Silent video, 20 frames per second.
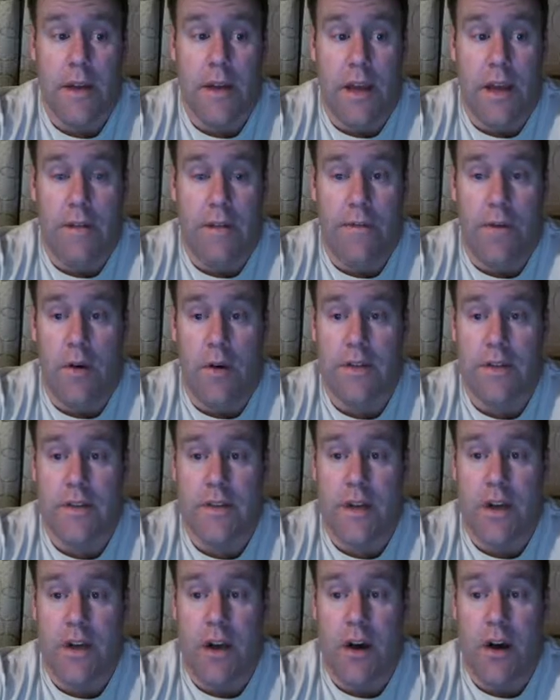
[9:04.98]
I'm
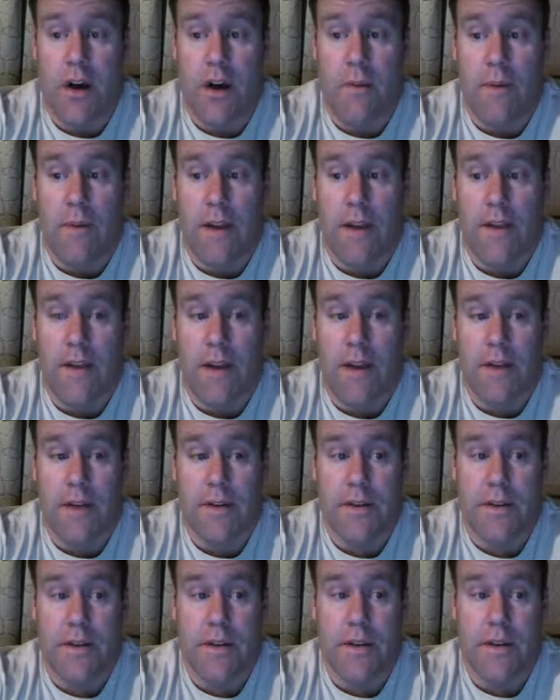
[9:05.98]
focusing all my
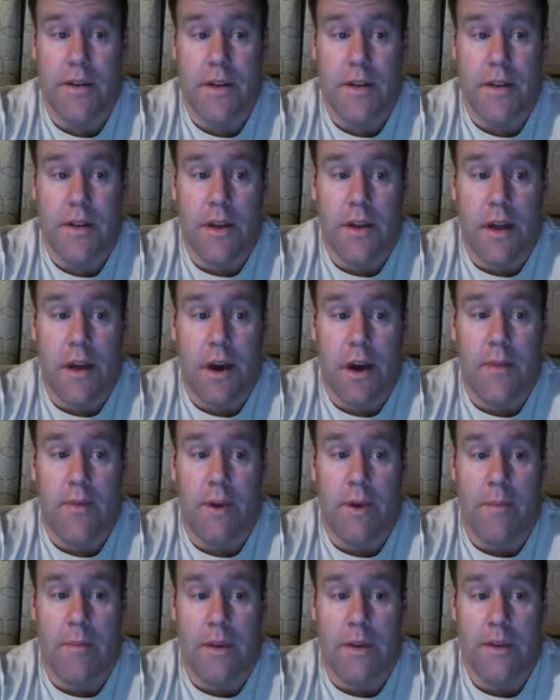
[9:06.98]
attention on
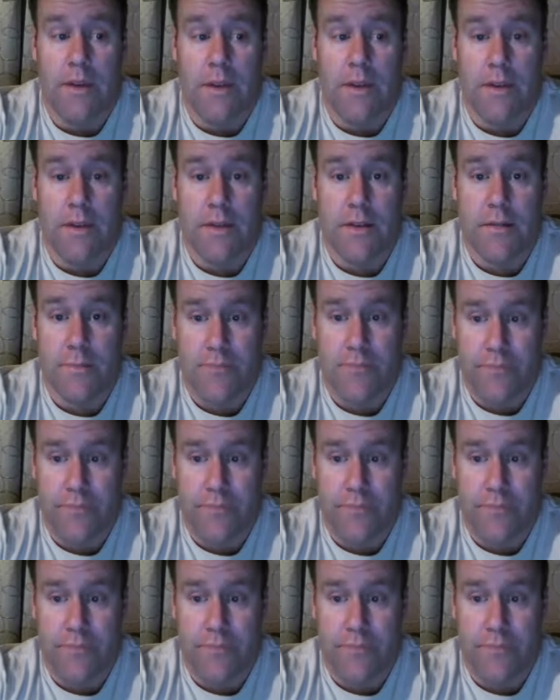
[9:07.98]
my business.